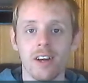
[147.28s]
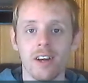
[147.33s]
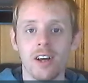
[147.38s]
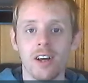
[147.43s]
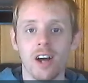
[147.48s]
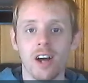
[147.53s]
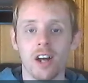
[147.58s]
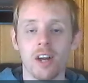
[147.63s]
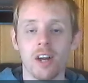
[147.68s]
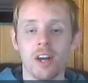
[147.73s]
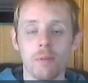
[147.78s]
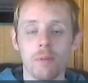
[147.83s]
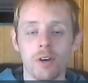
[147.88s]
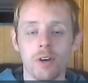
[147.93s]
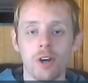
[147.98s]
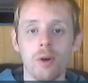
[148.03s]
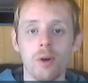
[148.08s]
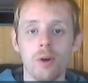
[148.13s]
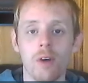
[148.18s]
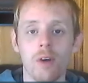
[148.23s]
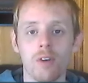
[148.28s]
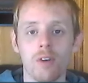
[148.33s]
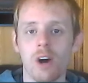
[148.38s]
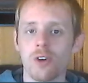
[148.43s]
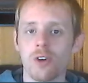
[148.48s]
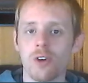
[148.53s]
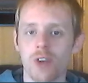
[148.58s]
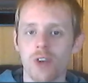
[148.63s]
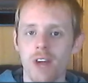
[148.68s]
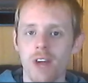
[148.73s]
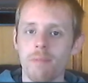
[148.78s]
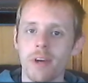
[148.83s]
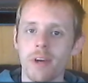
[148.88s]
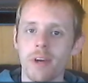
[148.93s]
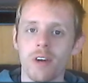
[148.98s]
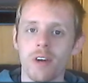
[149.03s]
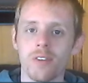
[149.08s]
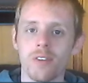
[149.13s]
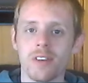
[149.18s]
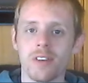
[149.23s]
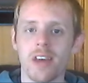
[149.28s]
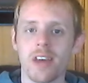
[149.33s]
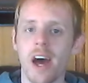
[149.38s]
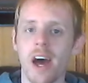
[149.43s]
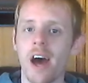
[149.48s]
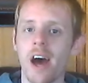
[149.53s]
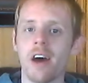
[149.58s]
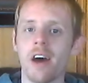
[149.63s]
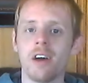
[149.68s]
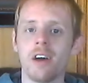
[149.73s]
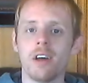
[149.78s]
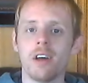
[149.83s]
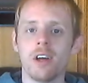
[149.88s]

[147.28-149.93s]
a number 2 overall draft pick on this guy.